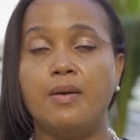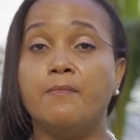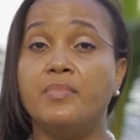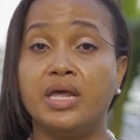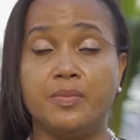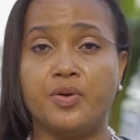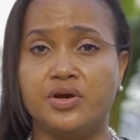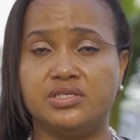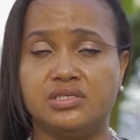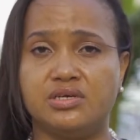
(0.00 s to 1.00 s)
Many
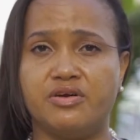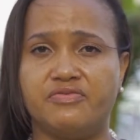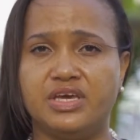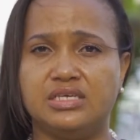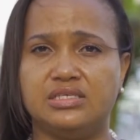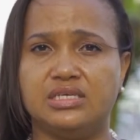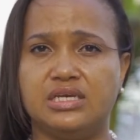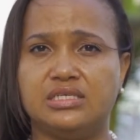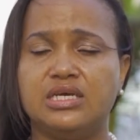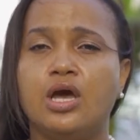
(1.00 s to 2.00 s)
persons are facing
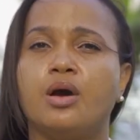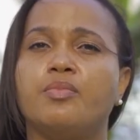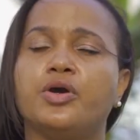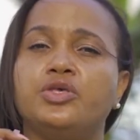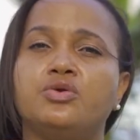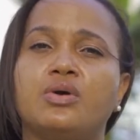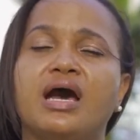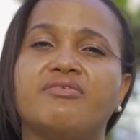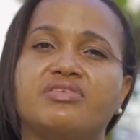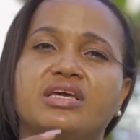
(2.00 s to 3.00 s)
it, but you
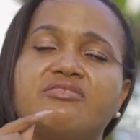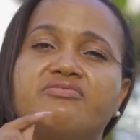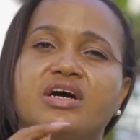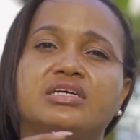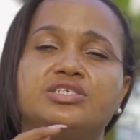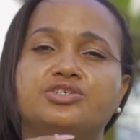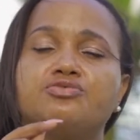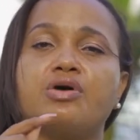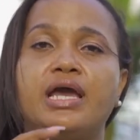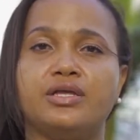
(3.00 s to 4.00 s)
have the advantage
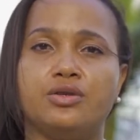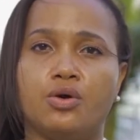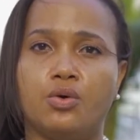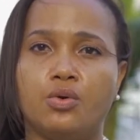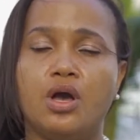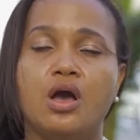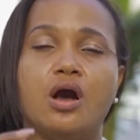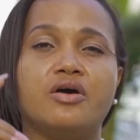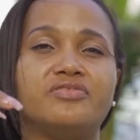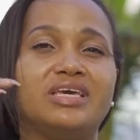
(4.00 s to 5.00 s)
right now
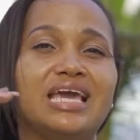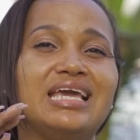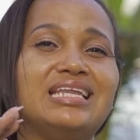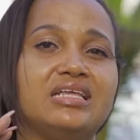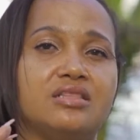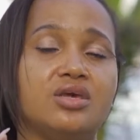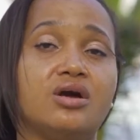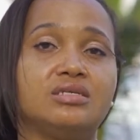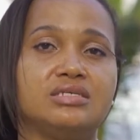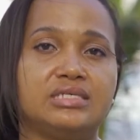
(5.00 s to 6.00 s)
of gaining the
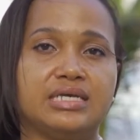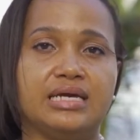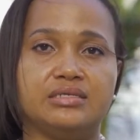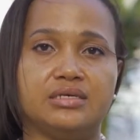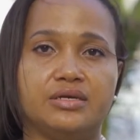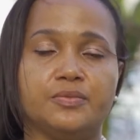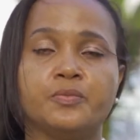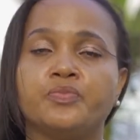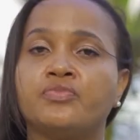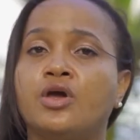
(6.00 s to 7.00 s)
understanding
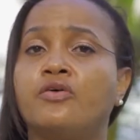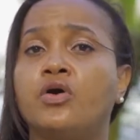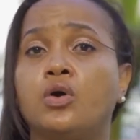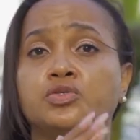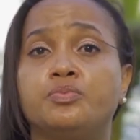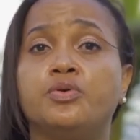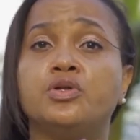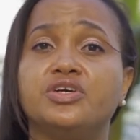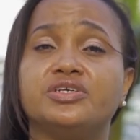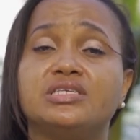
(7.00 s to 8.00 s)
of how to
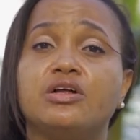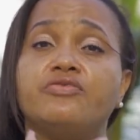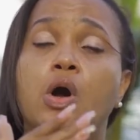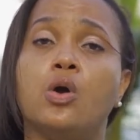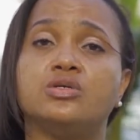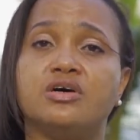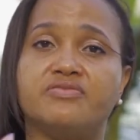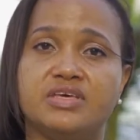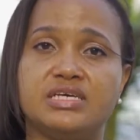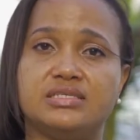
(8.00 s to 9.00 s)
pull yourself out
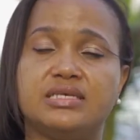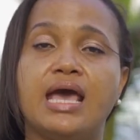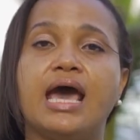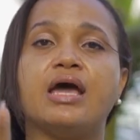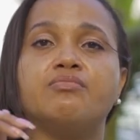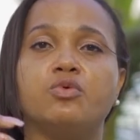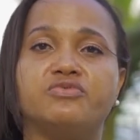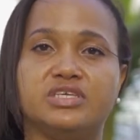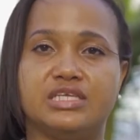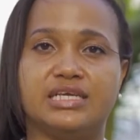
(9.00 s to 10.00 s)
of this and
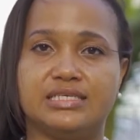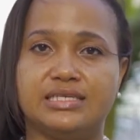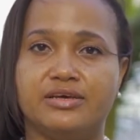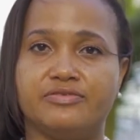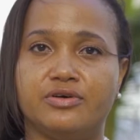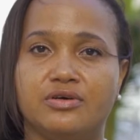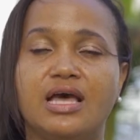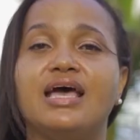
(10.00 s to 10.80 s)
move to the next level.